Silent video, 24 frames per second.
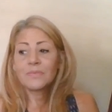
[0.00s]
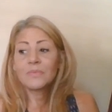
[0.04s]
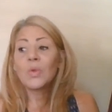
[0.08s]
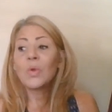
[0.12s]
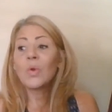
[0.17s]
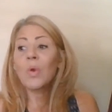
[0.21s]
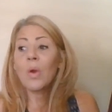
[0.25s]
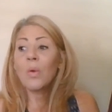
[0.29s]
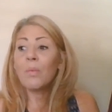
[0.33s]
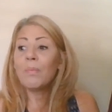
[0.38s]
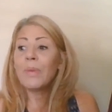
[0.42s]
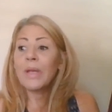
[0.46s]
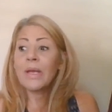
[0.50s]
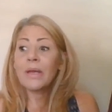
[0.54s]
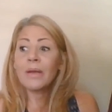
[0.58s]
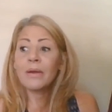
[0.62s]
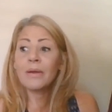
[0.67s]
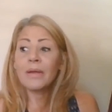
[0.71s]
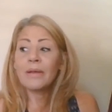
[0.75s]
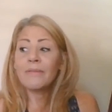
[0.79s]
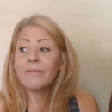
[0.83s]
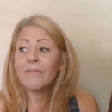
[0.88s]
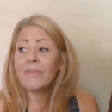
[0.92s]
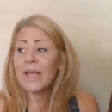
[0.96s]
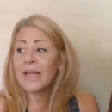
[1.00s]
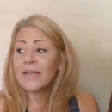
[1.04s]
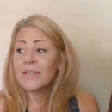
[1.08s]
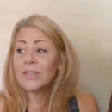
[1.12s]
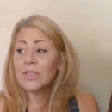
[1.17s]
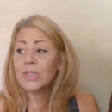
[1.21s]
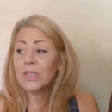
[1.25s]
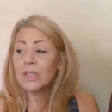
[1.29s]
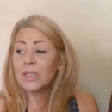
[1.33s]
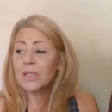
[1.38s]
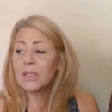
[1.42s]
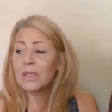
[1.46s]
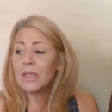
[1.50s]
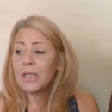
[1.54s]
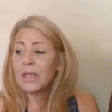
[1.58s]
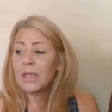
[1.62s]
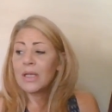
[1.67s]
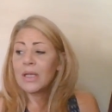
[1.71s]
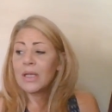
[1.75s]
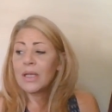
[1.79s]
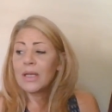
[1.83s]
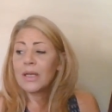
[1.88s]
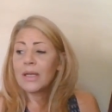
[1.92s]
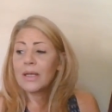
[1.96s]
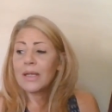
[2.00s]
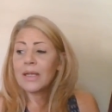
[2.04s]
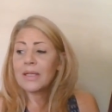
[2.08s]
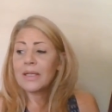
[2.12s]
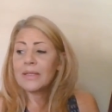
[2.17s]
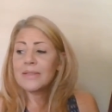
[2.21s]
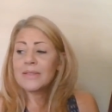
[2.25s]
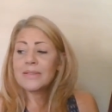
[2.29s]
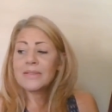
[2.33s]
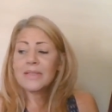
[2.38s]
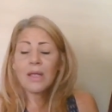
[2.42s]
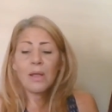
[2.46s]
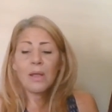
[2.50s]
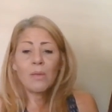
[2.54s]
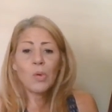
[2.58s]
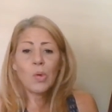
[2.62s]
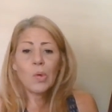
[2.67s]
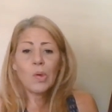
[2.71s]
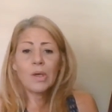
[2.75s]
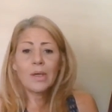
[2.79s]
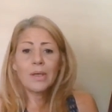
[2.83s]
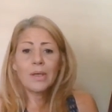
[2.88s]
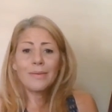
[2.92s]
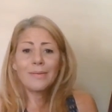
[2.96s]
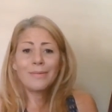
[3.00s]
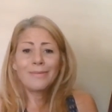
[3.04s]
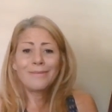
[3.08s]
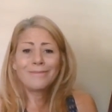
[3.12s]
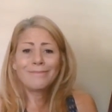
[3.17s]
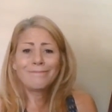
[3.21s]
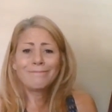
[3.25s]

grow bigger and faster and sell more.